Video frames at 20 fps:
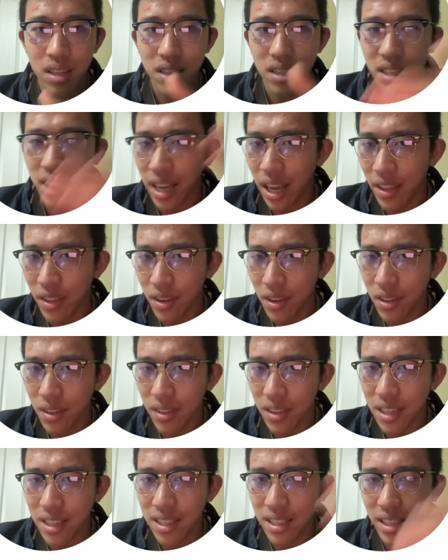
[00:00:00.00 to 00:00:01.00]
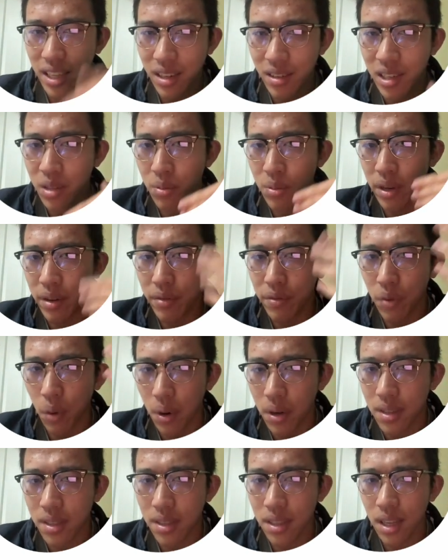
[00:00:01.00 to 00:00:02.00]
Together, these theories
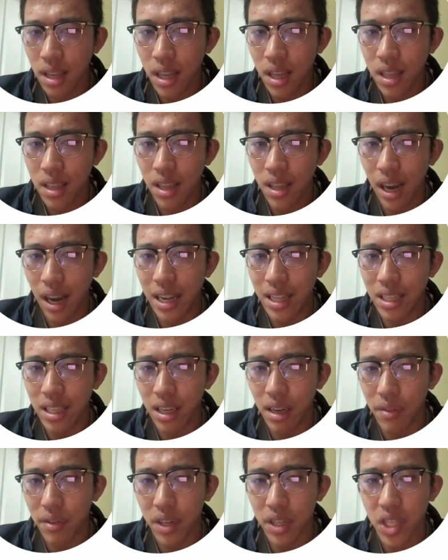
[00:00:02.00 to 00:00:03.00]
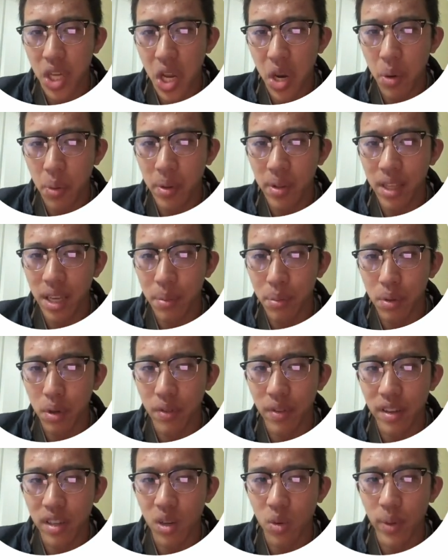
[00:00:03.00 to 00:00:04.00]
reinforce the idea of continually
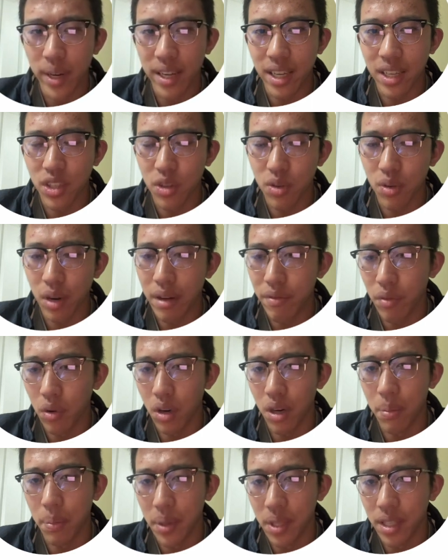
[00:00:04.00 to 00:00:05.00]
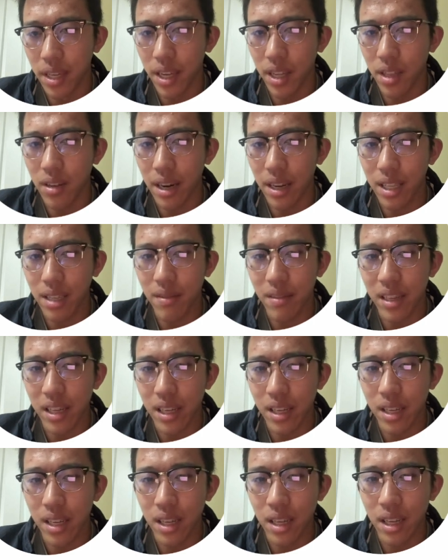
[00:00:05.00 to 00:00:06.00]
improving your weakest trait for a particular
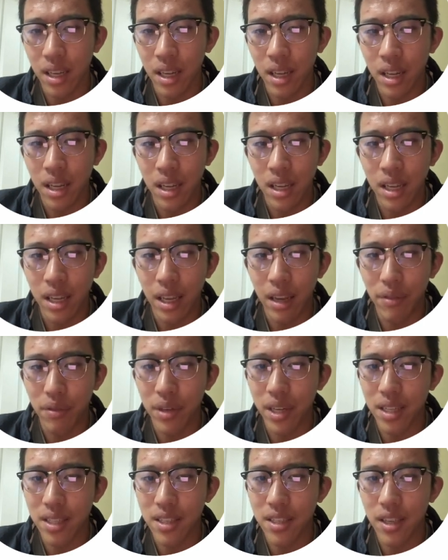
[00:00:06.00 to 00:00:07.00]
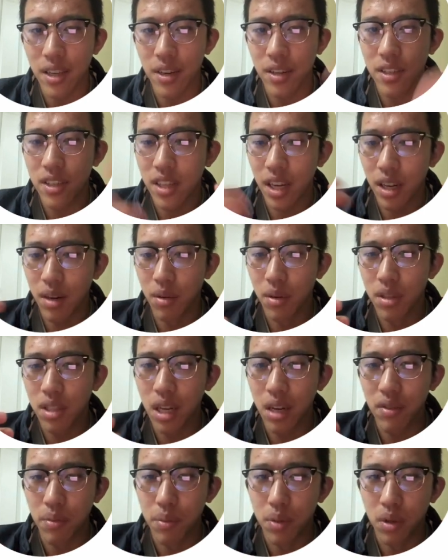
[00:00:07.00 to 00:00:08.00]
activity. If we consider general
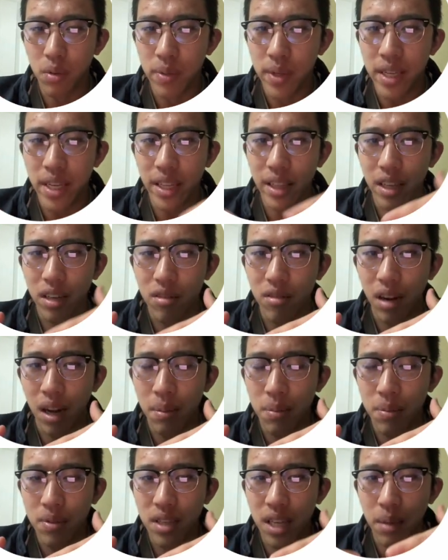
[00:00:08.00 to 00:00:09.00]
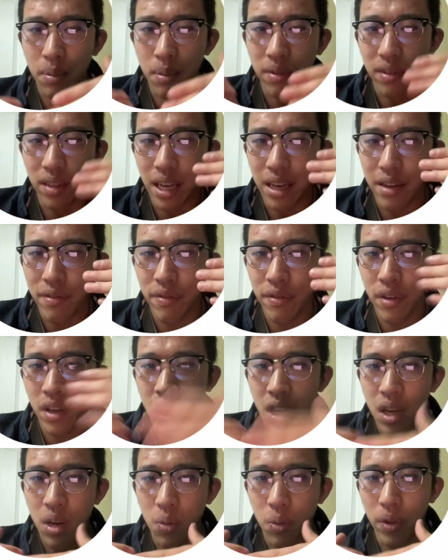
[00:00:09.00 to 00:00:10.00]
self-improvement in the grand scheme of life
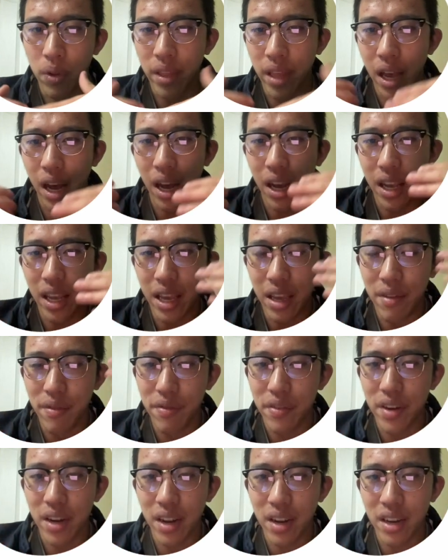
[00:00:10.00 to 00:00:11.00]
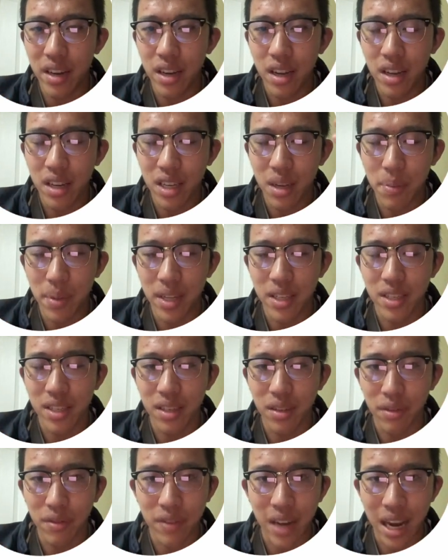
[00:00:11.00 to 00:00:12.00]
with infinite
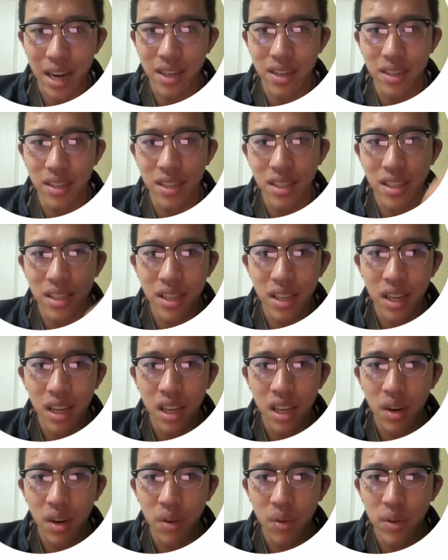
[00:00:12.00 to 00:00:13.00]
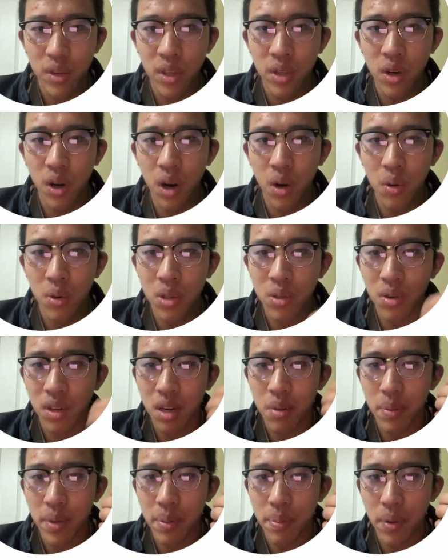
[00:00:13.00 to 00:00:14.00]
dimensional factors, you always want to
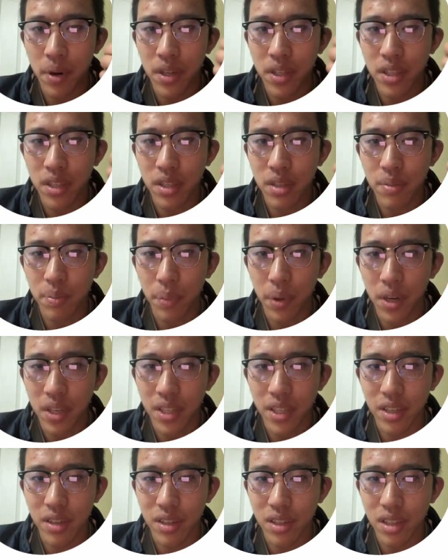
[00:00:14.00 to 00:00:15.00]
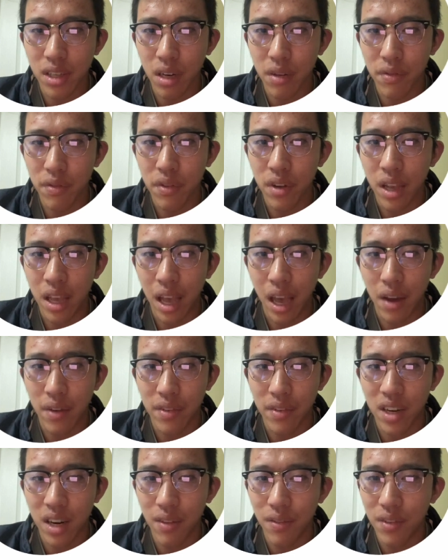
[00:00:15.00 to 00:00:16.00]
be pushing yourself out of
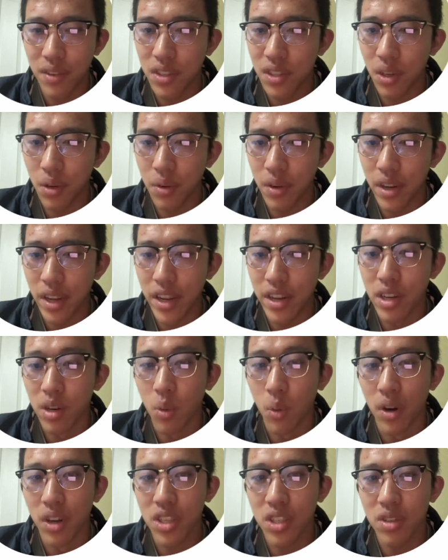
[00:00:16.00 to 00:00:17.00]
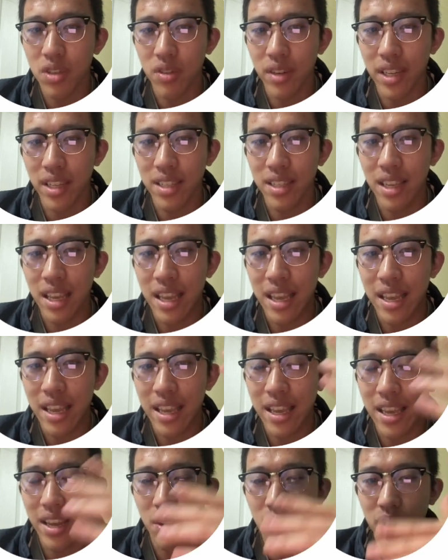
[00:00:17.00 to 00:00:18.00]
your comfort zone in your worst traits
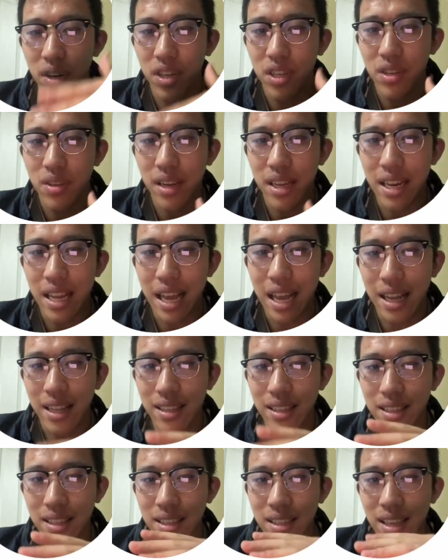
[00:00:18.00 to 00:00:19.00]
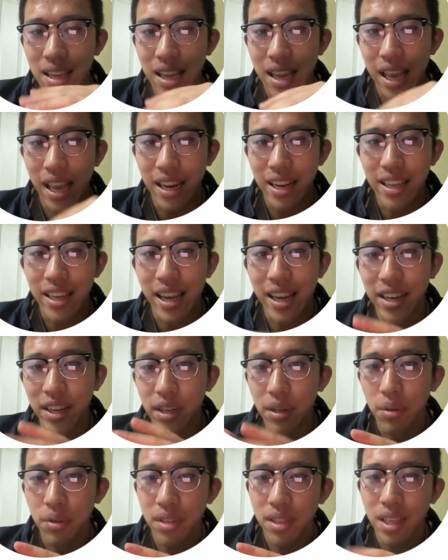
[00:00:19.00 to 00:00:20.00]
in order to enhance and gain
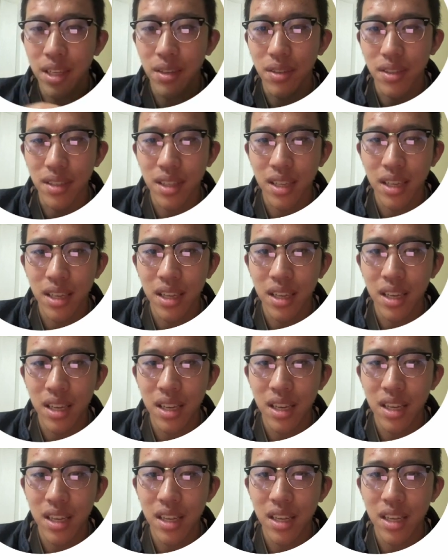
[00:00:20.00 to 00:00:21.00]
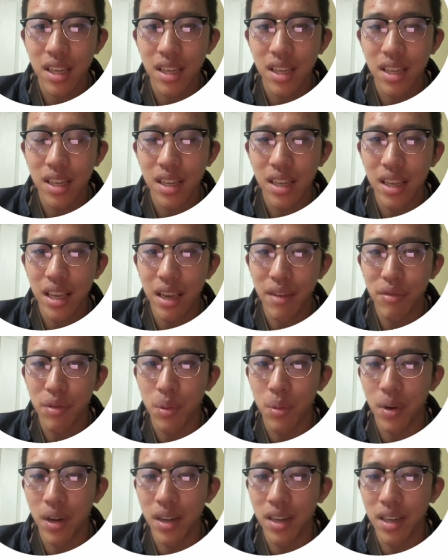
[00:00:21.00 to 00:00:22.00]
new skills. If we
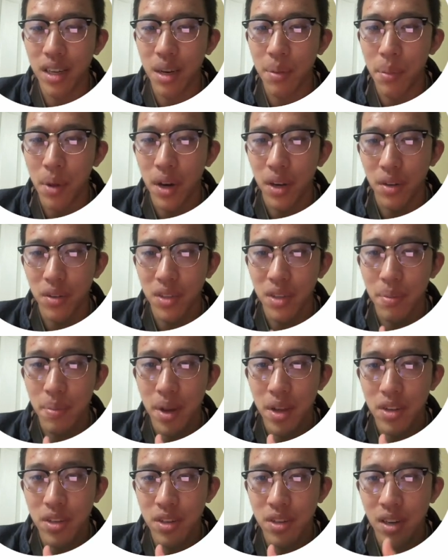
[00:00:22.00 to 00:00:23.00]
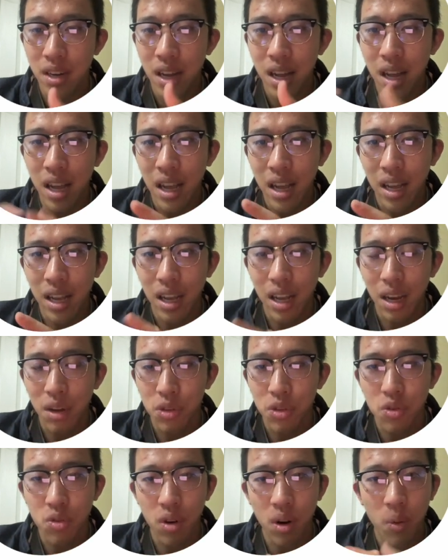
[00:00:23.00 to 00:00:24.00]
want a model to measure how
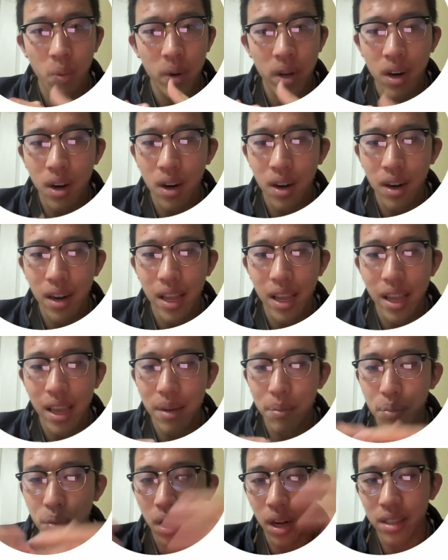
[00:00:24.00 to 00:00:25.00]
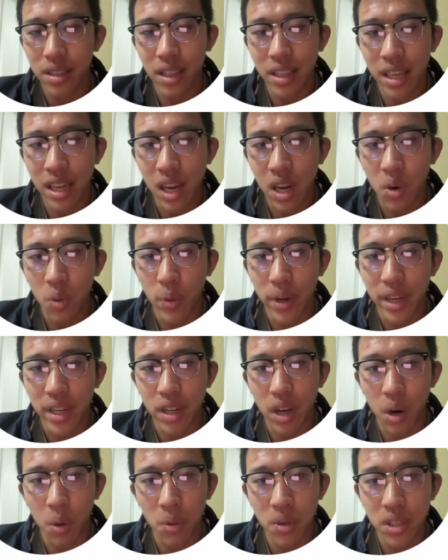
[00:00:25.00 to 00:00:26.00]
strong we are broadly, we can
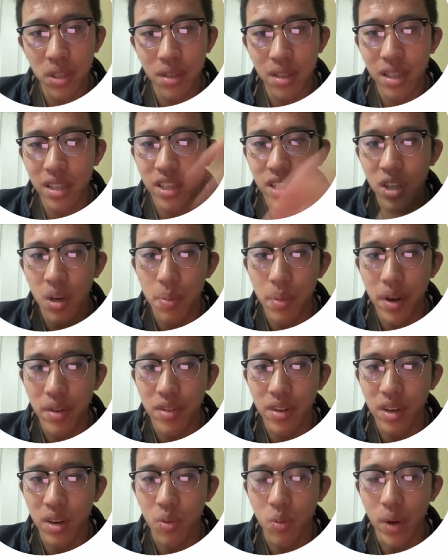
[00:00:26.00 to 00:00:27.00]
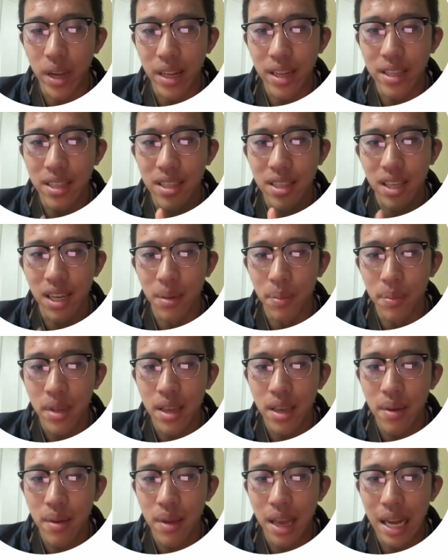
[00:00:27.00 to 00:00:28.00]
always use a geometric weighted sum,
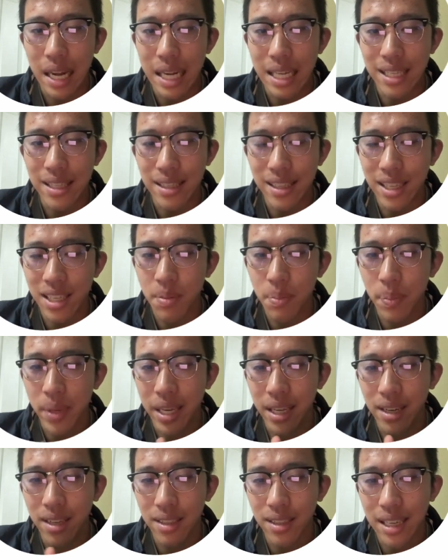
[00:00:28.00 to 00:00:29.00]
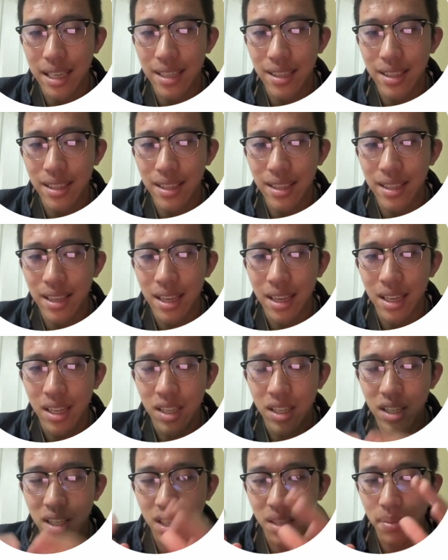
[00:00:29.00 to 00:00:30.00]
as this penalizes
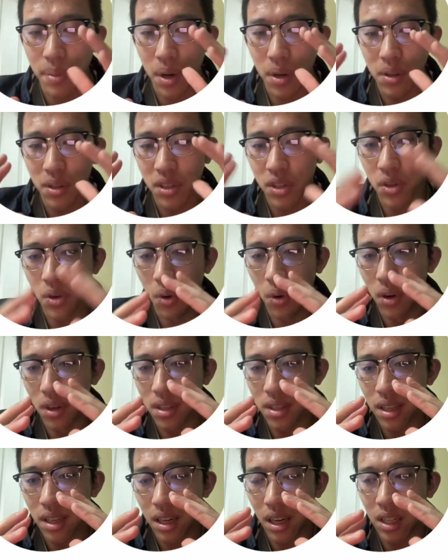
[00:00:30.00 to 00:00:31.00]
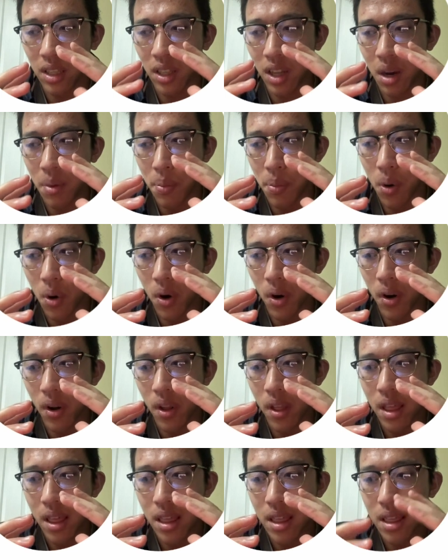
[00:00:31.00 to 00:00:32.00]
small scores a lot
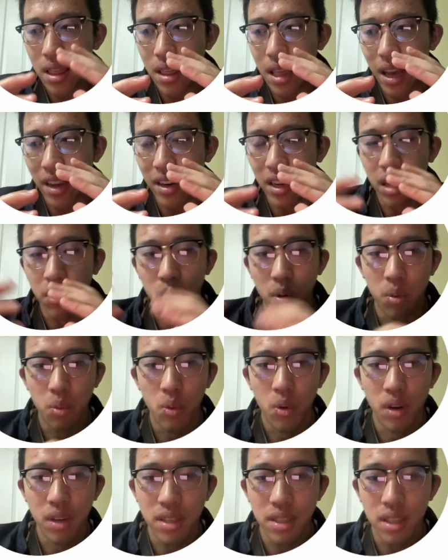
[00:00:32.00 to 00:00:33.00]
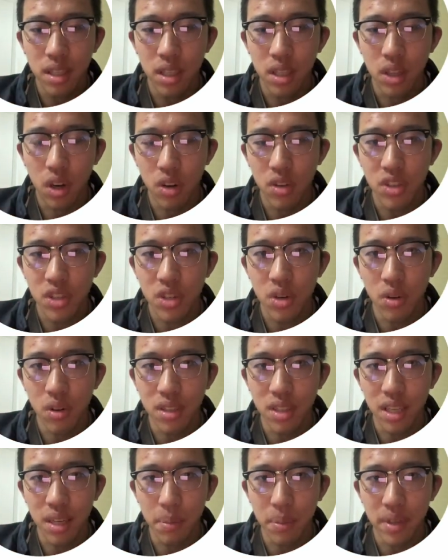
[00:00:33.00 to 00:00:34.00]
more than it rewards large
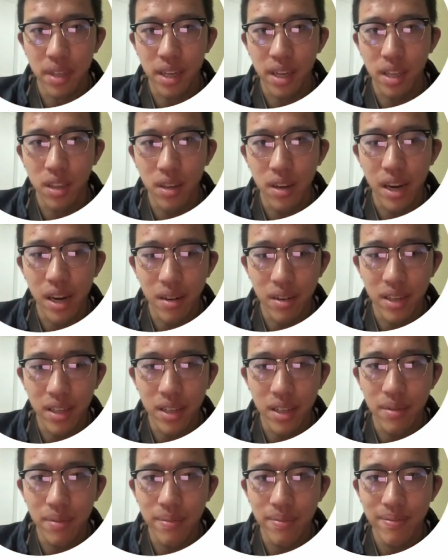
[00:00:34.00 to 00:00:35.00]
scores in a particular area.